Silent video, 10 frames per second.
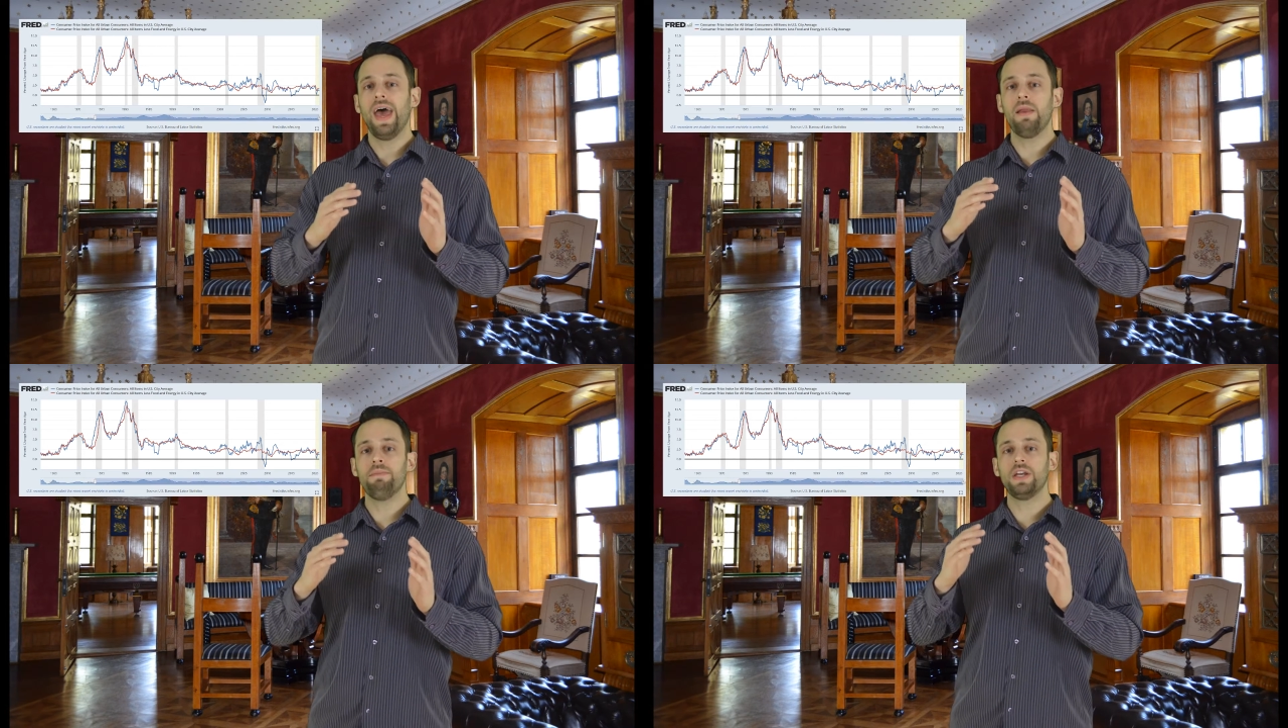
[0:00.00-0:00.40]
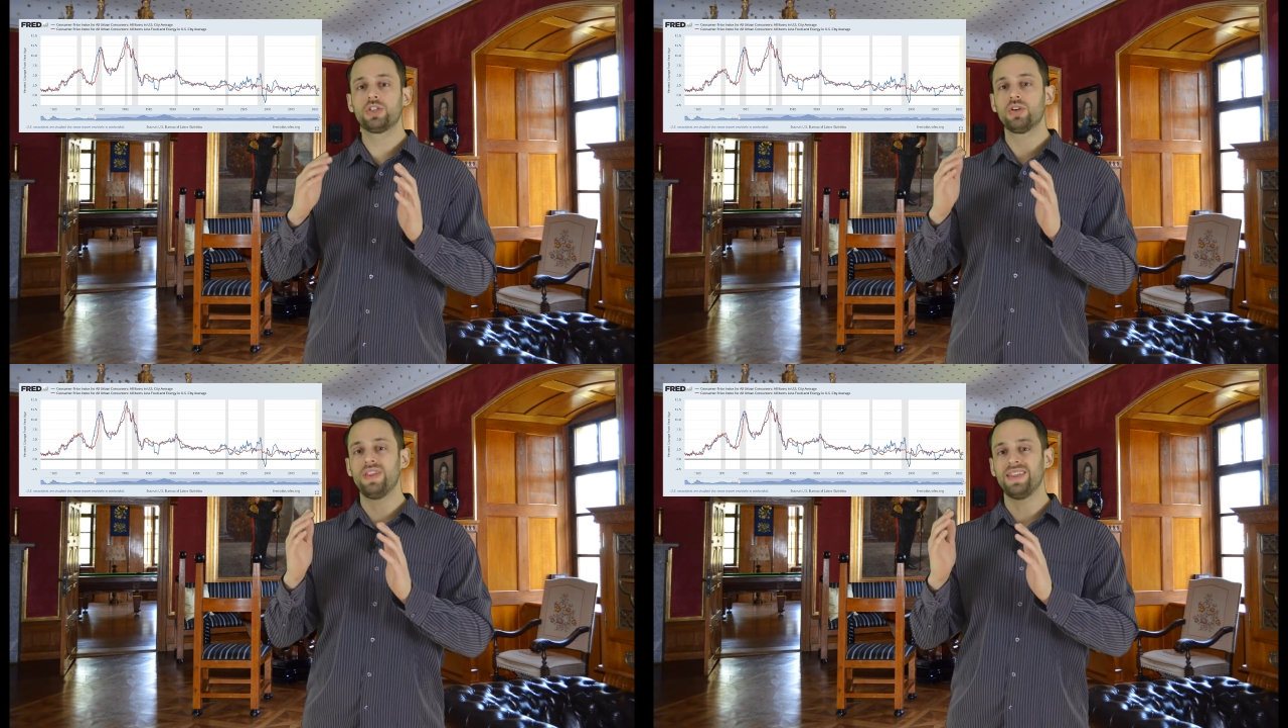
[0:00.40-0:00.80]
and make
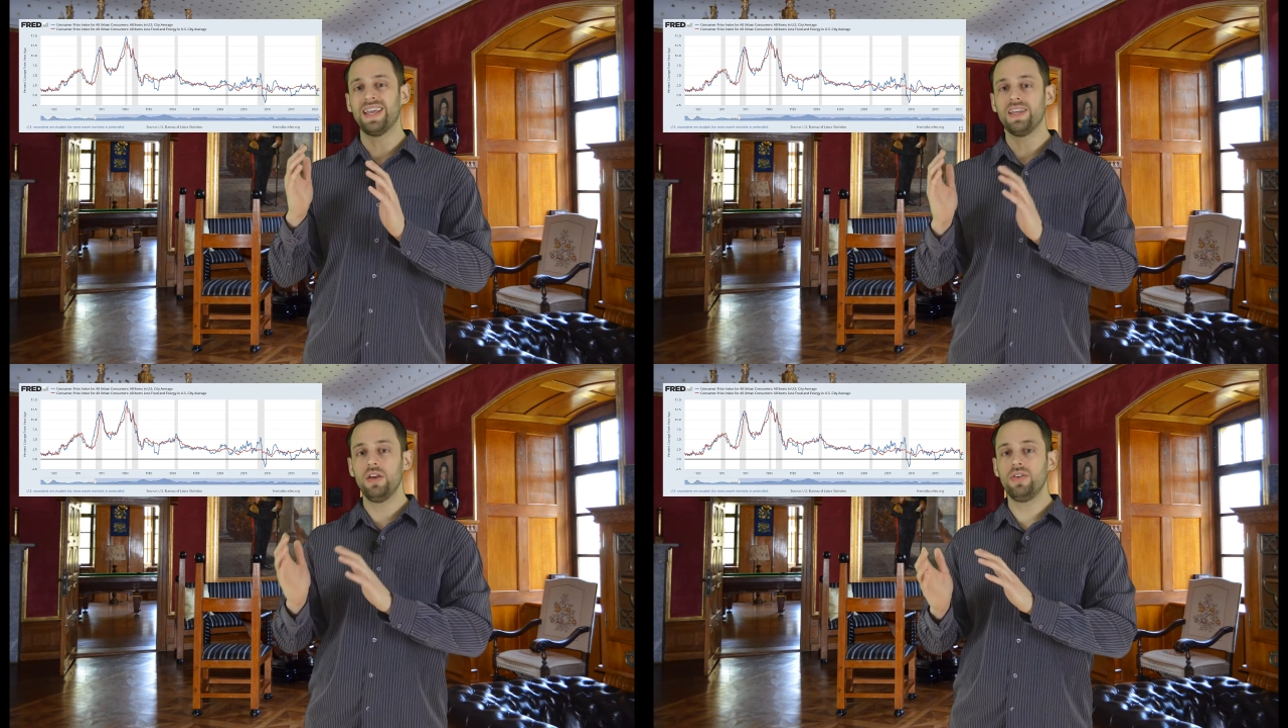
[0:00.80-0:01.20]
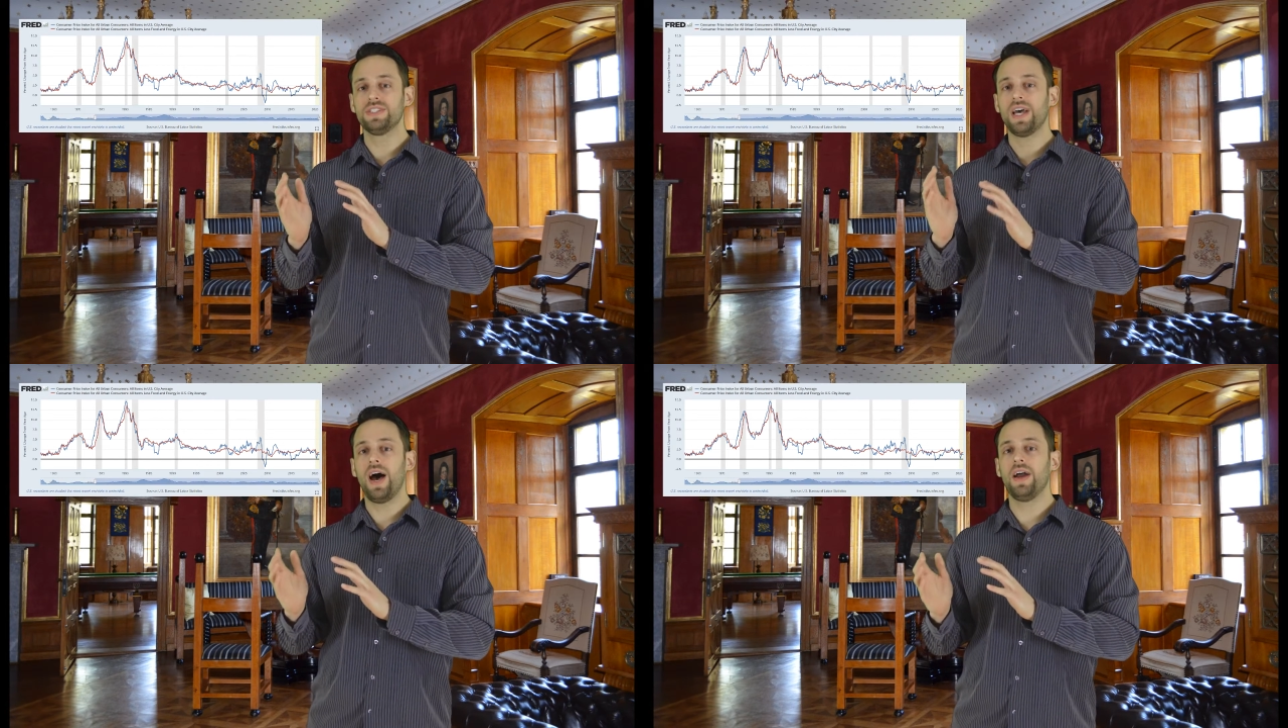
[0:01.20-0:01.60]
sure that the yield
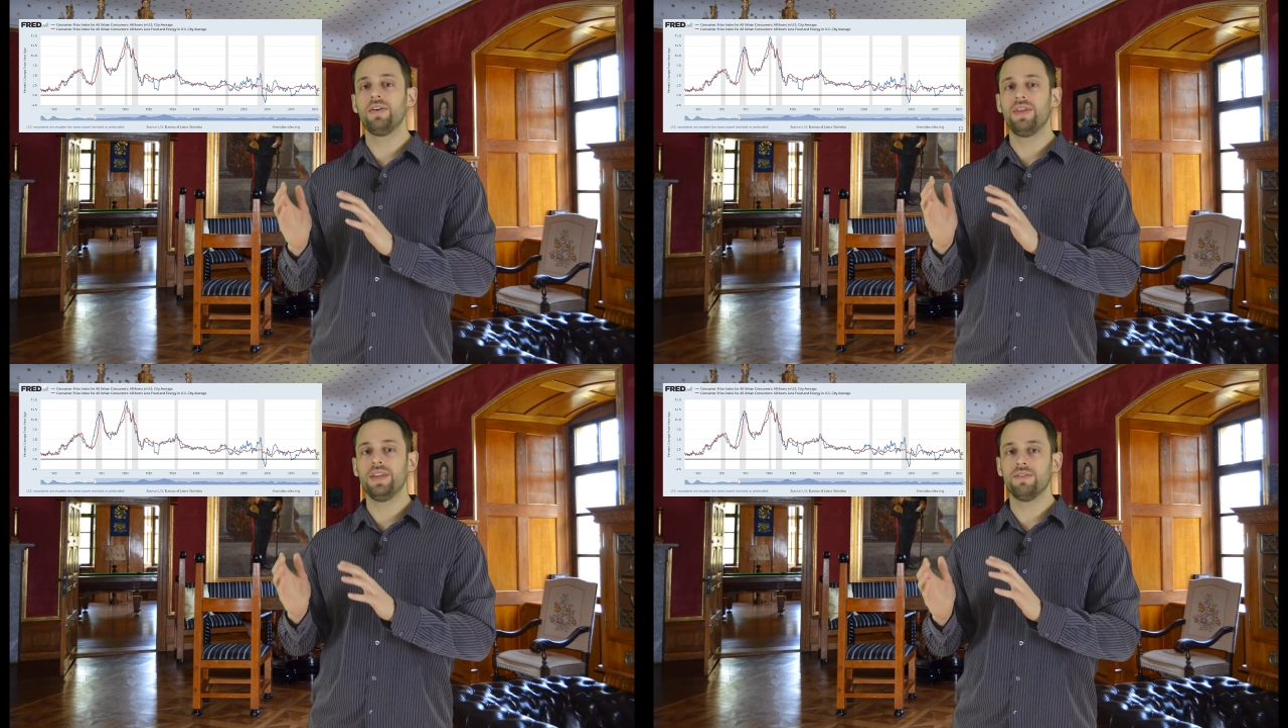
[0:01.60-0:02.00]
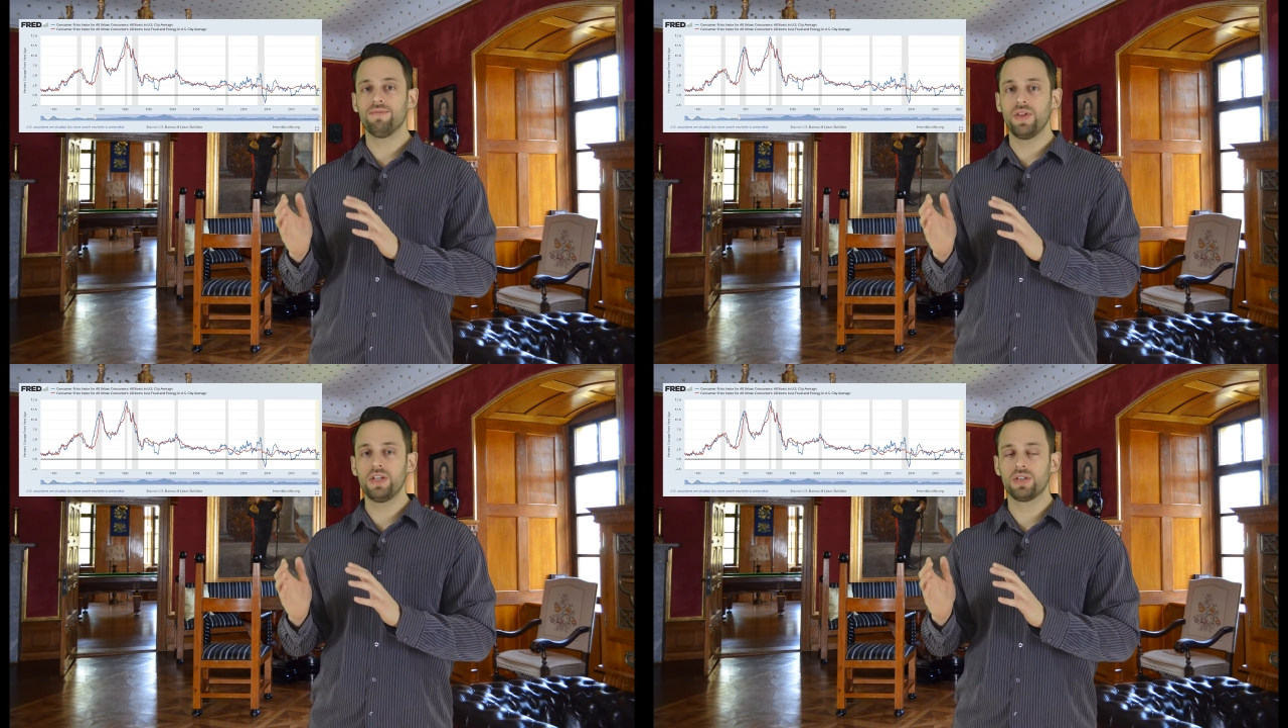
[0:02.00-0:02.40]
is higher than the
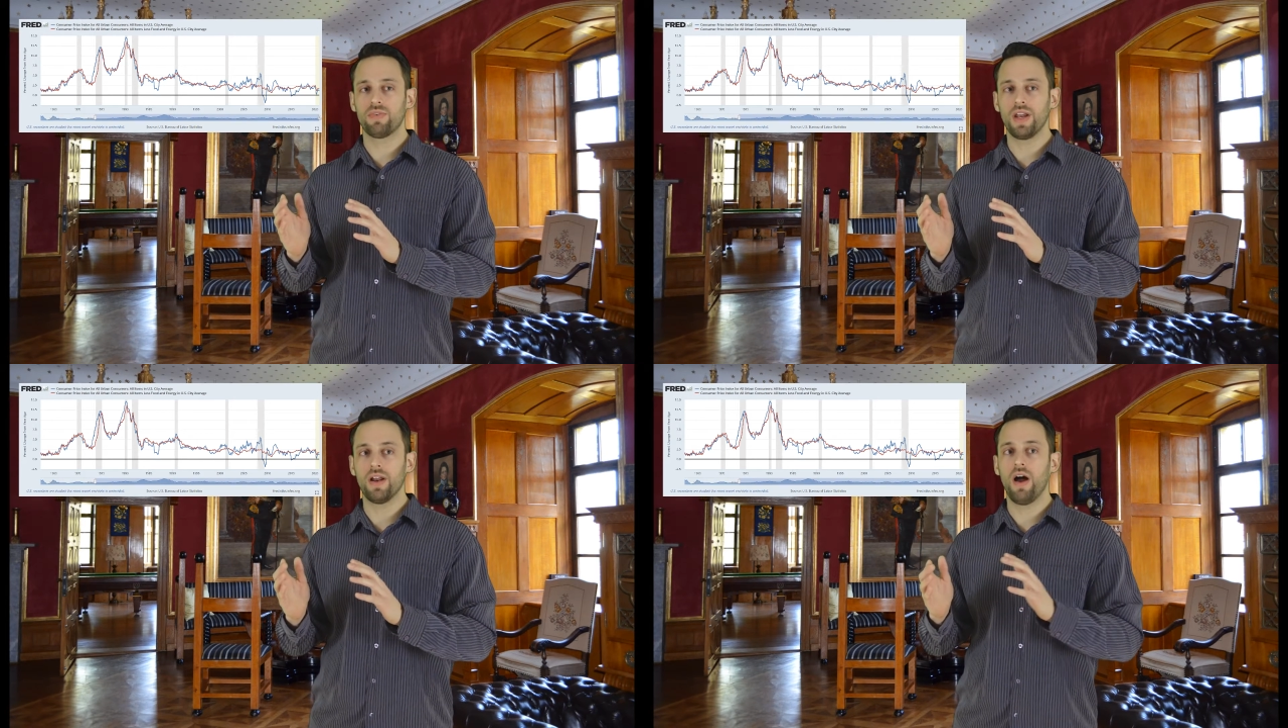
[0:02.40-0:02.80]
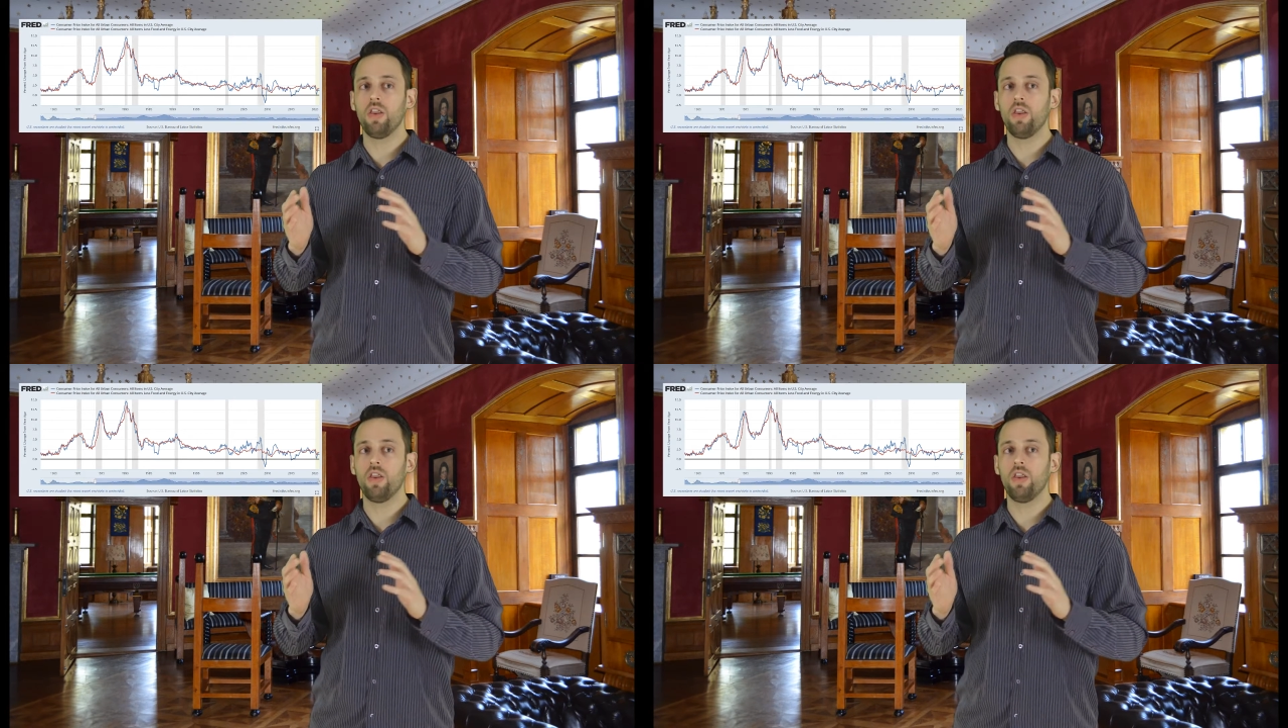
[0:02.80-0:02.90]
inflation rate.